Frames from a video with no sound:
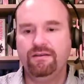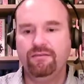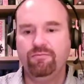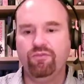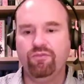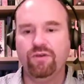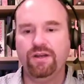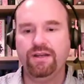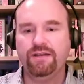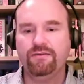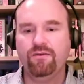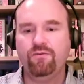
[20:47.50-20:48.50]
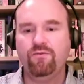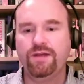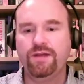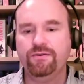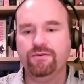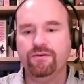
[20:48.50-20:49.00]
Brilliant. Oh,
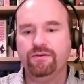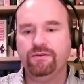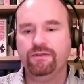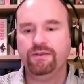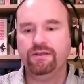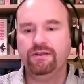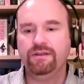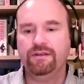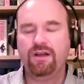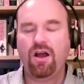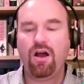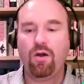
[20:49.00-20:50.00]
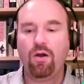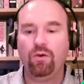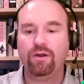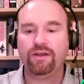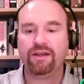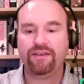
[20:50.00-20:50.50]
Rundor. Oh,
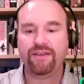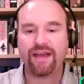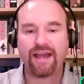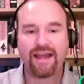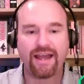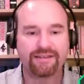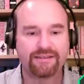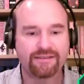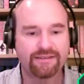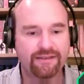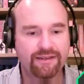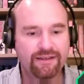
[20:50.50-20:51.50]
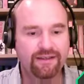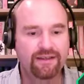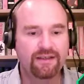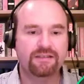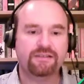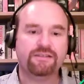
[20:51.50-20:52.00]
look at that.
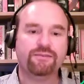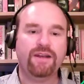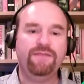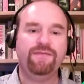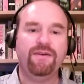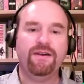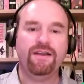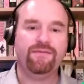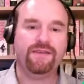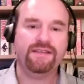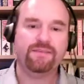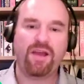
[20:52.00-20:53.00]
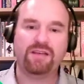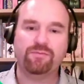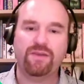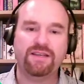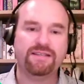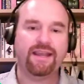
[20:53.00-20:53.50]
So 25 is about as
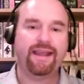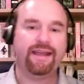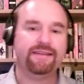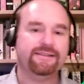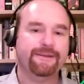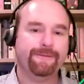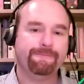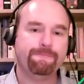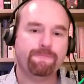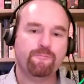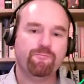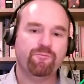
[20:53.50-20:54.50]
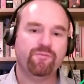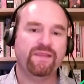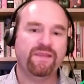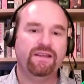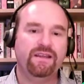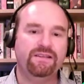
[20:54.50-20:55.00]
big as it gets.
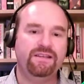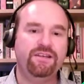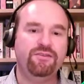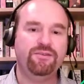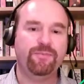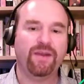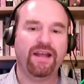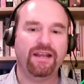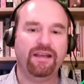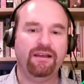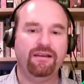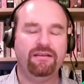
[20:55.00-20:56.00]
It's a huge planet.